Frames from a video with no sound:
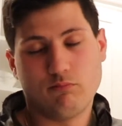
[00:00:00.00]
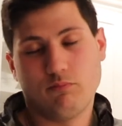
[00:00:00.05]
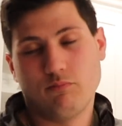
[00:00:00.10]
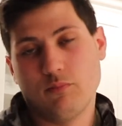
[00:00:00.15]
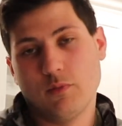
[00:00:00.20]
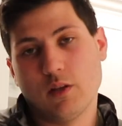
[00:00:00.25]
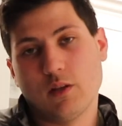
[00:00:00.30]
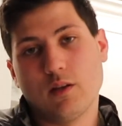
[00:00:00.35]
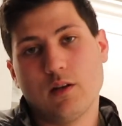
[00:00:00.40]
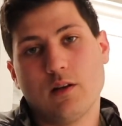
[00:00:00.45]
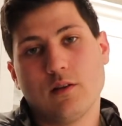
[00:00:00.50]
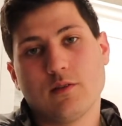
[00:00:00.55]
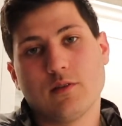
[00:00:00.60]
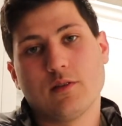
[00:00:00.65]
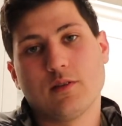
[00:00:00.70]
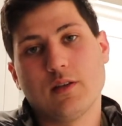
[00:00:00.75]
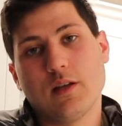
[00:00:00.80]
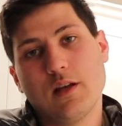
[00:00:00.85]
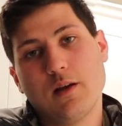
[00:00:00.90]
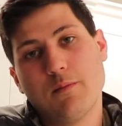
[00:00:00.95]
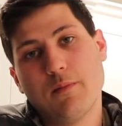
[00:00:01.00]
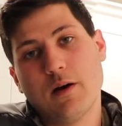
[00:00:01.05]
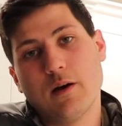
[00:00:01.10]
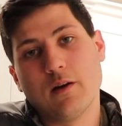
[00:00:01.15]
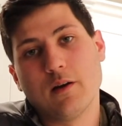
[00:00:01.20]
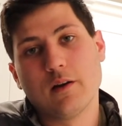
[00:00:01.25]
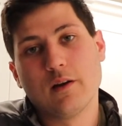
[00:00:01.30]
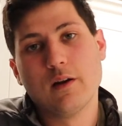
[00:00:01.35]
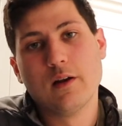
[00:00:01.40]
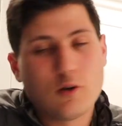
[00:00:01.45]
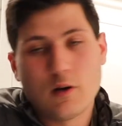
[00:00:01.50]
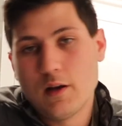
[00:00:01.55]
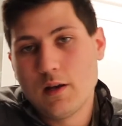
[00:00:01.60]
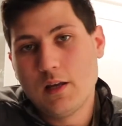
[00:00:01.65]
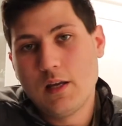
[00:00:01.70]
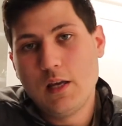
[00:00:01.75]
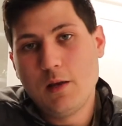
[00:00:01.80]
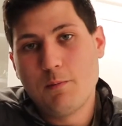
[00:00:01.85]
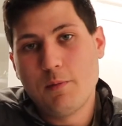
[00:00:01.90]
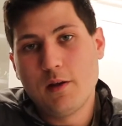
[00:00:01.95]
nothing else to say about it. Try and
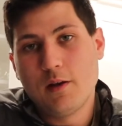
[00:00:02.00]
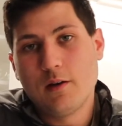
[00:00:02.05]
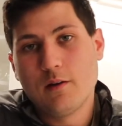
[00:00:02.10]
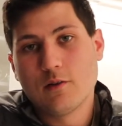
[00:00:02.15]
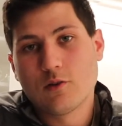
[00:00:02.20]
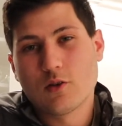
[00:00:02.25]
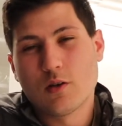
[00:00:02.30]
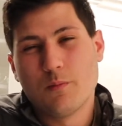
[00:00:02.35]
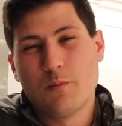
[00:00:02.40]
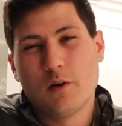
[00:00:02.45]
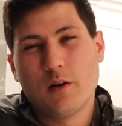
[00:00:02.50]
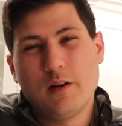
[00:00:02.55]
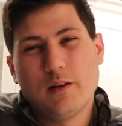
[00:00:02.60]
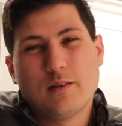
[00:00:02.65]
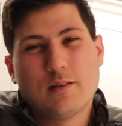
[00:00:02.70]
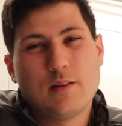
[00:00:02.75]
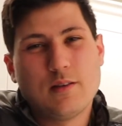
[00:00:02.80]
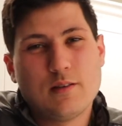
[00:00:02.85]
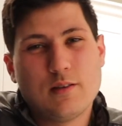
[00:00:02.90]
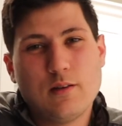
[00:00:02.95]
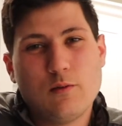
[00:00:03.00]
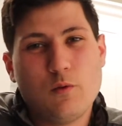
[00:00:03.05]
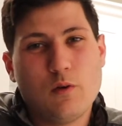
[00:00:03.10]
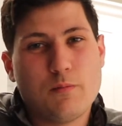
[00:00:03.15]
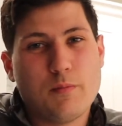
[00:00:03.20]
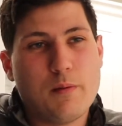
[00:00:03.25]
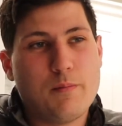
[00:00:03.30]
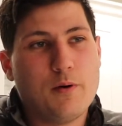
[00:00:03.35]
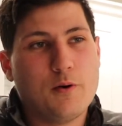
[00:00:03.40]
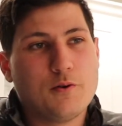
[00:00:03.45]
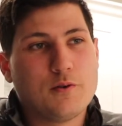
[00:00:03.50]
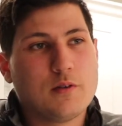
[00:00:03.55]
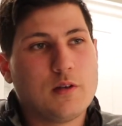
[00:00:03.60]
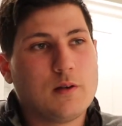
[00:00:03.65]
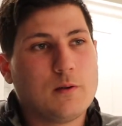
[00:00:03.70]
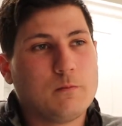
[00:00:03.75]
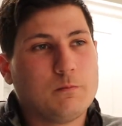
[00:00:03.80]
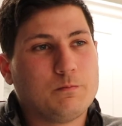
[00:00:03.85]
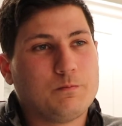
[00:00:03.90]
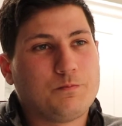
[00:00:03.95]
keep it somewhat consistent with my
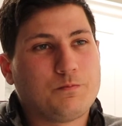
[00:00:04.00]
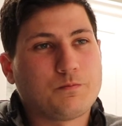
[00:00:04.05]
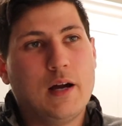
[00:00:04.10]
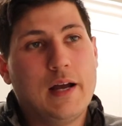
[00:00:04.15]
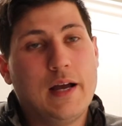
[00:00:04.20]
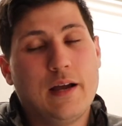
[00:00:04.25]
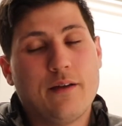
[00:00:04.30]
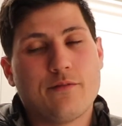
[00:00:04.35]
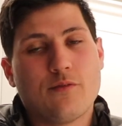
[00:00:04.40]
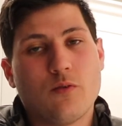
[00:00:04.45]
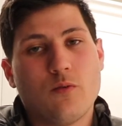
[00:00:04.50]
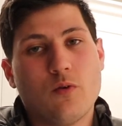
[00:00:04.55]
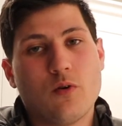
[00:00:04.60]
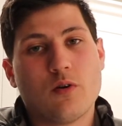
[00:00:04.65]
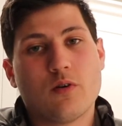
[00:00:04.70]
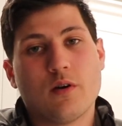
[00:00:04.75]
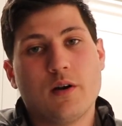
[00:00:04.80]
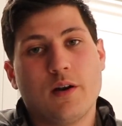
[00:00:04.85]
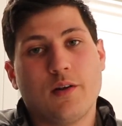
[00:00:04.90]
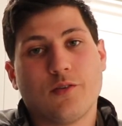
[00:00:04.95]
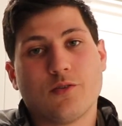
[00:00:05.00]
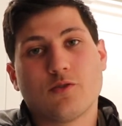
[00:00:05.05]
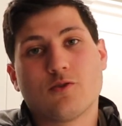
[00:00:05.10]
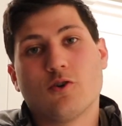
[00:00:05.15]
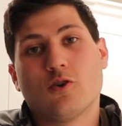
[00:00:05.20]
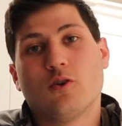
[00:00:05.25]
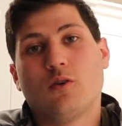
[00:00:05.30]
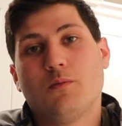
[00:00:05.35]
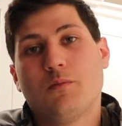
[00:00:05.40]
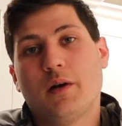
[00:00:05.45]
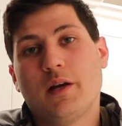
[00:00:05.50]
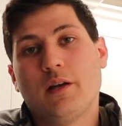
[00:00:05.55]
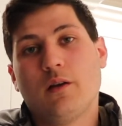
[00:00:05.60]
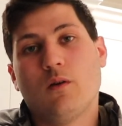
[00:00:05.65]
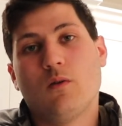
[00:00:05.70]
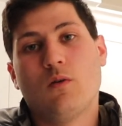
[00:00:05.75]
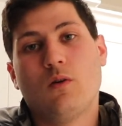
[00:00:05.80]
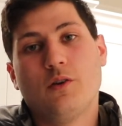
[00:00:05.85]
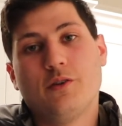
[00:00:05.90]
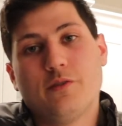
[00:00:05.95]
posting. I have to order an external
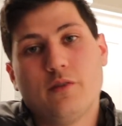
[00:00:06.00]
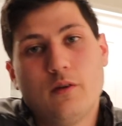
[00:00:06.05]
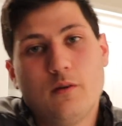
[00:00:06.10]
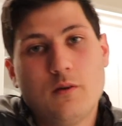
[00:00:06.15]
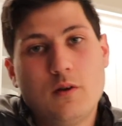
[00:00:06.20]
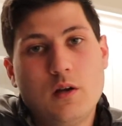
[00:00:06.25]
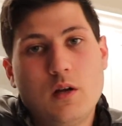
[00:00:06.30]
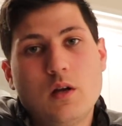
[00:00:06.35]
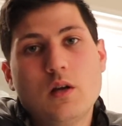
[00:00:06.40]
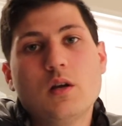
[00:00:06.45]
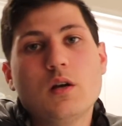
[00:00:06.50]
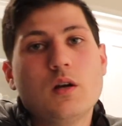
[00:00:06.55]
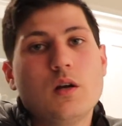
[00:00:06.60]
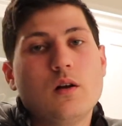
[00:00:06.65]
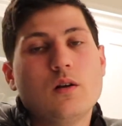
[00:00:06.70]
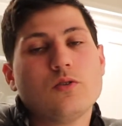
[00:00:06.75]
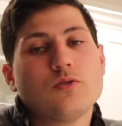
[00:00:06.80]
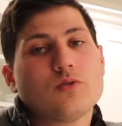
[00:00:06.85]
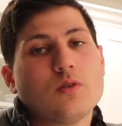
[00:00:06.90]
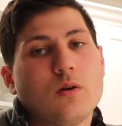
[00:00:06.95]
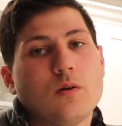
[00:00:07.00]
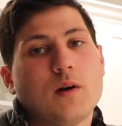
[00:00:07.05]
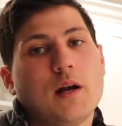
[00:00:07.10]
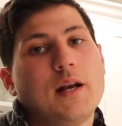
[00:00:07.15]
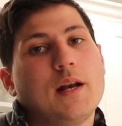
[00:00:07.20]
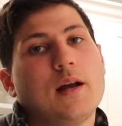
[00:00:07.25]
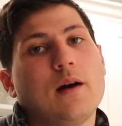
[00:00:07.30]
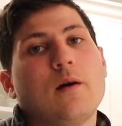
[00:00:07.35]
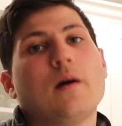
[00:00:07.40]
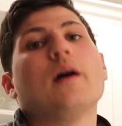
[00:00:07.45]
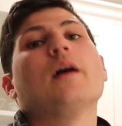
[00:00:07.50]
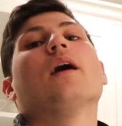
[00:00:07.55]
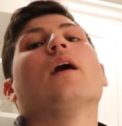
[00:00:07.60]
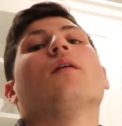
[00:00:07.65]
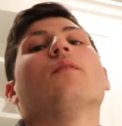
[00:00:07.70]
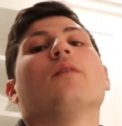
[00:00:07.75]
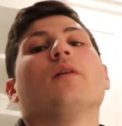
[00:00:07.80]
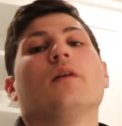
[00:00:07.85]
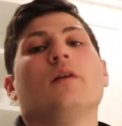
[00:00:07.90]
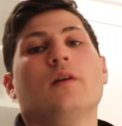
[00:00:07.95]
mic also. So right now I
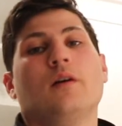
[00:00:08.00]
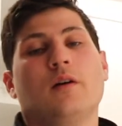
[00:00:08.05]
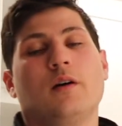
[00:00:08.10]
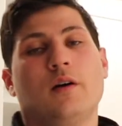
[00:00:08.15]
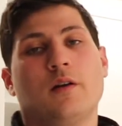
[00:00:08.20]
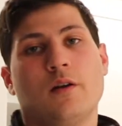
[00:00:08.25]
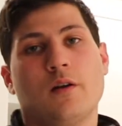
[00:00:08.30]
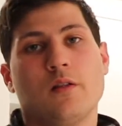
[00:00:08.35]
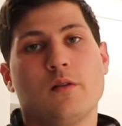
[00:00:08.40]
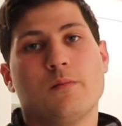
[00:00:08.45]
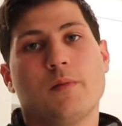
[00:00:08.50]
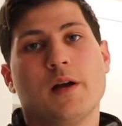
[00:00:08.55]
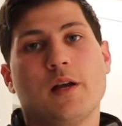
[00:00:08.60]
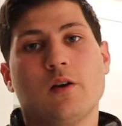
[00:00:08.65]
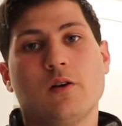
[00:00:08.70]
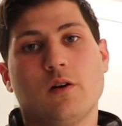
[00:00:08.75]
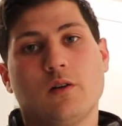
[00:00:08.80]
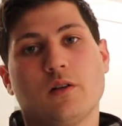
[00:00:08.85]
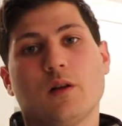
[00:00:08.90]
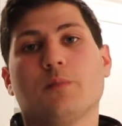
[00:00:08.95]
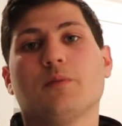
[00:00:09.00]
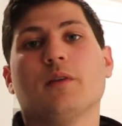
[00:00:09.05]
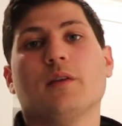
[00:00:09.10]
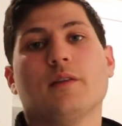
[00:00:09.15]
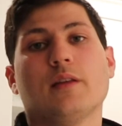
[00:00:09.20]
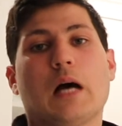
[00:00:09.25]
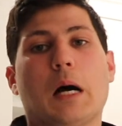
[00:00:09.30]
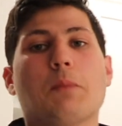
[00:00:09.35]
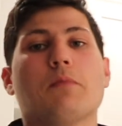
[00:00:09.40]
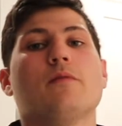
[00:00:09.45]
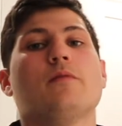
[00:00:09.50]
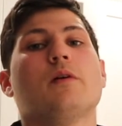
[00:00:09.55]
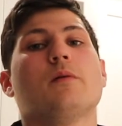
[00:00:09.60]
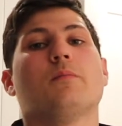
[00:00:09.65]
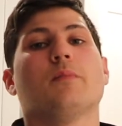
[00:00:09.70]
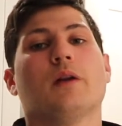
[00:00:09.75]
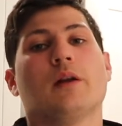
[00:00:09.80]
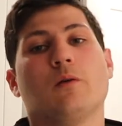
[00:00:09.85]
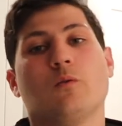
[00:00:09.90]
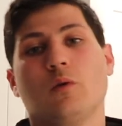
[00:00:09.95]
have another mic hooked up to the top of
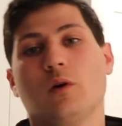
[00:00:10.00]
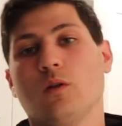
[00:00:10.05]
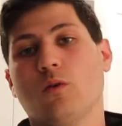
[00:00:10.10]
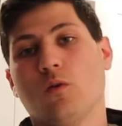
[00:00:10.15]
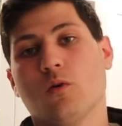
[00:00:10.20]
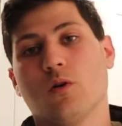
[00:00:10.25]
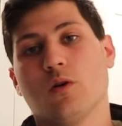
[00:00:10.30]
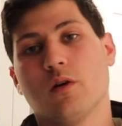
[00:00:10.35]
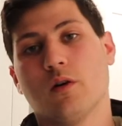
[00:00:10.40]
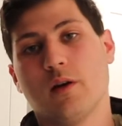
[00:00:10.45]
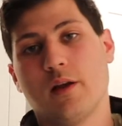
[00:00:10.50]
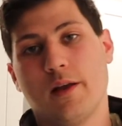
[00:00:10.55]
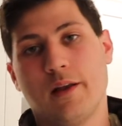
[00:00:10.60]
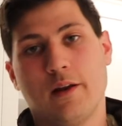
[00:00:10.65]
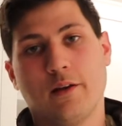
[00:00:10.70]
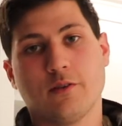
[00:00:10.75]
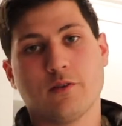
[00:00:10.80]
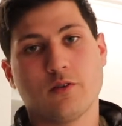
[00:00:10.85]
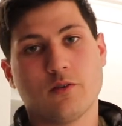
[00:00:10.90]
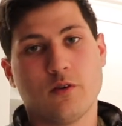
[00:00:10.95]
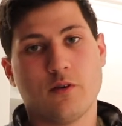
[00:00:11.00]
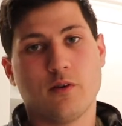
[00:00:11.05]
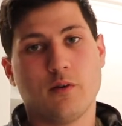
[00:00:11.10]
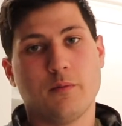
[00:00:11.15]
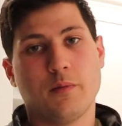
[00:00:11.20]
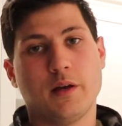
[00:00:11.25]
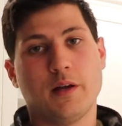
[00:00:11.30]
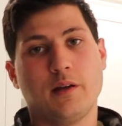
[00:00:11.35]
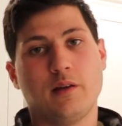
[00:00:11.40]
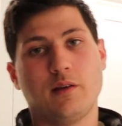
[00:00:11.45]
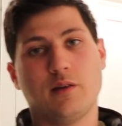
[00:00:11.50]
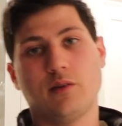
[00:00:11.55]
it, but I will order an external mic